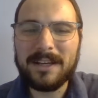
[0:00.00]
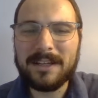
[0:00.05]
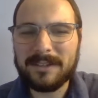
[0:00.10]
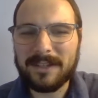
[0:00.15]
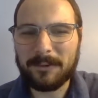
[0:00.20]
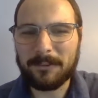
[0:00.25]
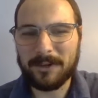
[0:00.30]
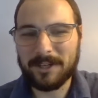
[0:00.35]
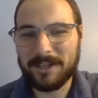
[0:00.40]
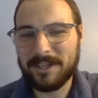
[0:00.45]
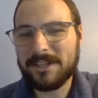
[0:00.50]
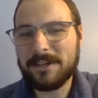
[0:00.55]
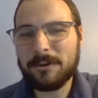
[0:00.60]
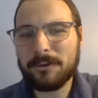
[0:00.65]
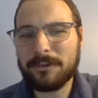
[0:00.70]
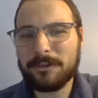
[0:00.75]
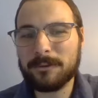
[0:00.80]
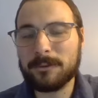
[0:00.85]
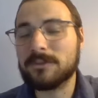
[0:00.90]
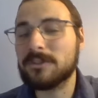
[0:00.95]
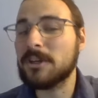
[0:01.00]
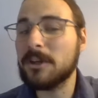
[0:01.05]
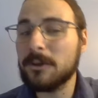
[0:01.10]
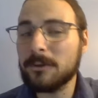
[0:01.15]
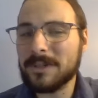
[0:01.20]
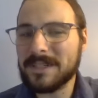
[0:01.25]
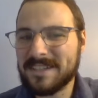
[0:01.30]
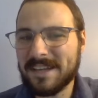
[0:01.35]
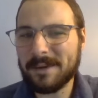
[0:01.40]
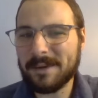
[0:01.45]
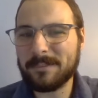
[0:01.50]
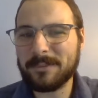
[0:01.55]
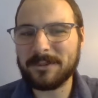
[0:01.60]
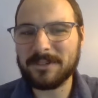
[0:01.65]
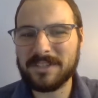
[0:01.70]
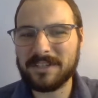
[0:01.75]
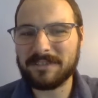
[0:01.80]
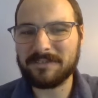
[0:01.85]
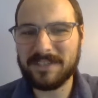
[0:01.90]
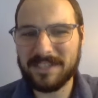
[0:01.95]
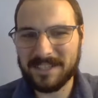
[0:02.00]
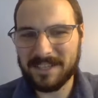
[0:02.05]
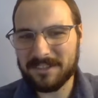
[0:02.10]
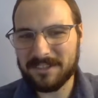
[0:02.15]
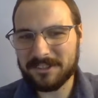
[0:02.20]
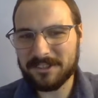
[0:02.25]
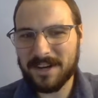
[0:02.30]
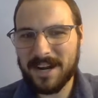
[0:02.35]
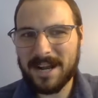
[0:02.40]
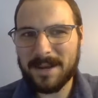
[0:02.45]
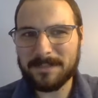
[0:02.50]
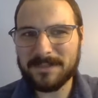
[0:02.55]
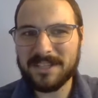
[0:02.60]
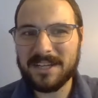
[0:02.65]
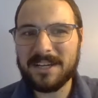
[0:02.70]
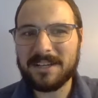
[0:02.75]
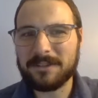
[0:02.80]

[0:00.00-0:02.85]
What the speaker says: Now, we're going to go through two examples of thinking traps.